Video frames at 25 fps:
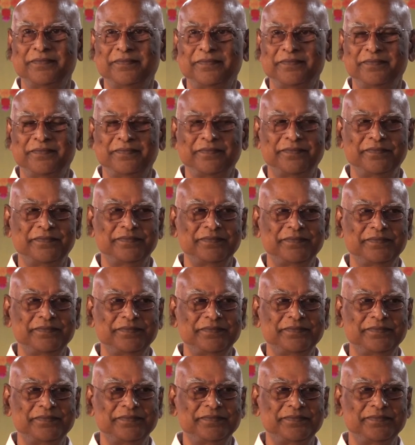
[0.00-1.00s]

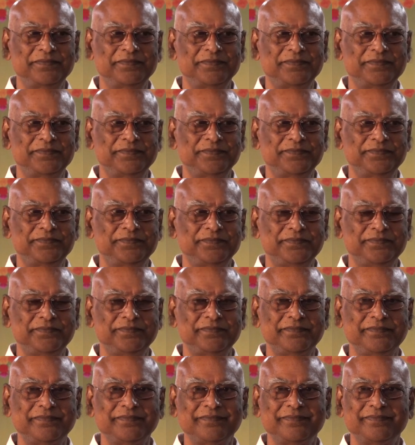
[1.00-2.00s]

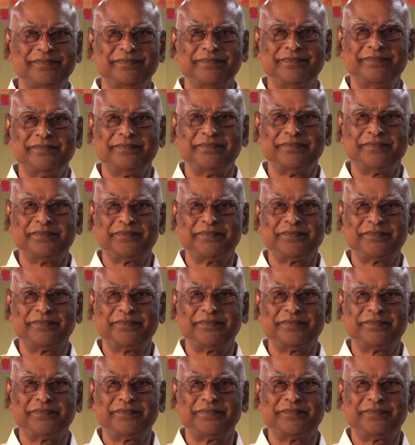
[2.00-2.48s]
No one is speaking in this clip.